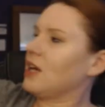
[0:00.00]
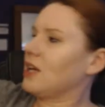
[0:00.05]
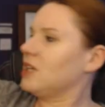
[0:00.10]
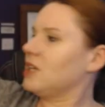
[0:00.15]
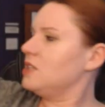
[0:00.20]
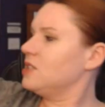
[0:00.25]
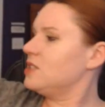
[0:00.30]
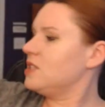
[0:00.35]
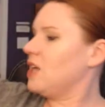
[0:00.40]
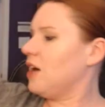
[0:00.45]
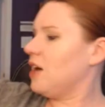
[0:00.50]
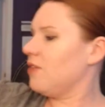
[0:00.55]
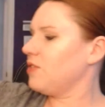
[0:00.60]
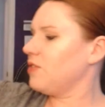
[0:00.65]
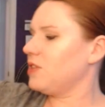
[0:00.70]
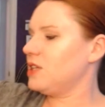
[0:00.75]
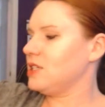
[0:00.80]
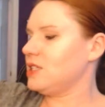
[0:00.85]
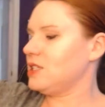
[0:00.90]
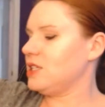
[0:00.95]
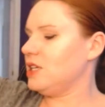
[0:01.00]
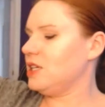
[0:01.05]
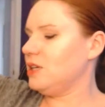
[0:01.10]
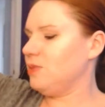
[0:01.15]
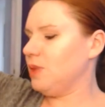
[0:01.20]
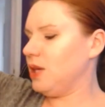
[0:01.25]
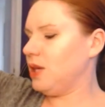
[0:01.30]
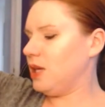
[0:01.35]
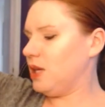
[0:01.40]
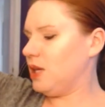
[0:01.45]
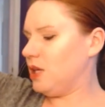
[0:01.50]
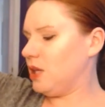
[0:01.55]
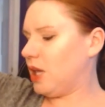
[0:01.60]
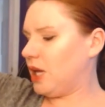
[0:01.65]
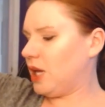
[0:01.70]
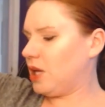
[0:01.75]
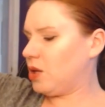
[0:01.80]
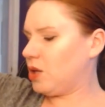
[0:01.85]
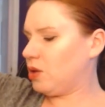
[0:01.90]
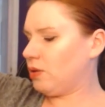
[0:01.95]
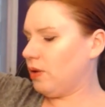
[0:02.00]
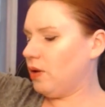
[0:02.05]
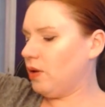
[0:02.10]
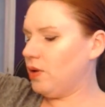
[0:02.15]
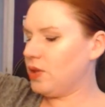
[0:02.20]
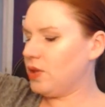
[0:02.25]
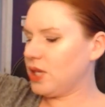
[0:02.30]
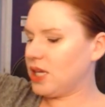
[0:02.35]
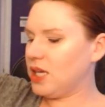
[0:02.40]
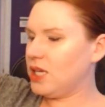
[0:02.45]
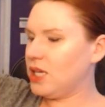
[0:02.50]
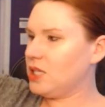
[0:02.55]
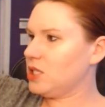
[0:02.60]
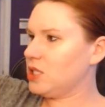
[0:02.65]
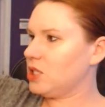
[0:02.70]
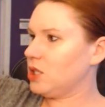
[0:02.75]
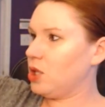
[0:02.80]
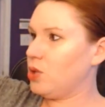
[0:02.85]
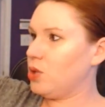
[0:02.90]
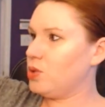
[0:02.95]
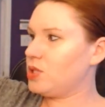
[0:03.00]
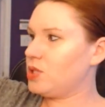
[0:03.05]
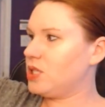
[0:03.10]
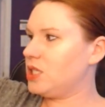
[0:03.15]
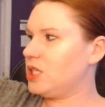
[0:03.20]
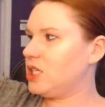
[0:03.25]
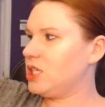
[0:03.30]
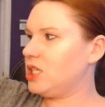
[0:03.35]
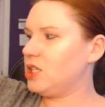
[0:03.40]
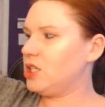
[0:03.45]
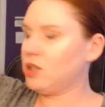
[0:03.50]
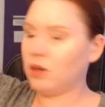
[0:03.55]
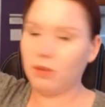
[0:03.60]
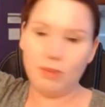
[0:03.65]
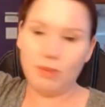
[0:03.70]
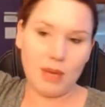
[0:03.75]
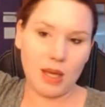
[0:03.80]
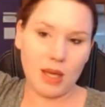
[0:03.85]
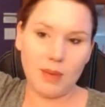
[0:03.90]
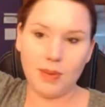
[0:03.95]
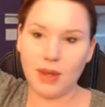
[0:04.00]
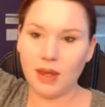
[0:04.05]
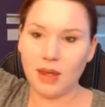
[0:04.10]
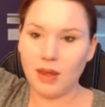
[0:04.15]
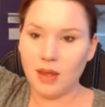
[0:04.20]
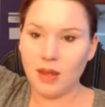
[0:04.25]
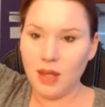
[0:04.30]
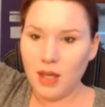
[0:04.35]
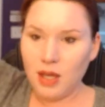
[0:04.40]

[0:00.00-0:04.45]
can definitely see me like throwing the kids' clothes in here, maybe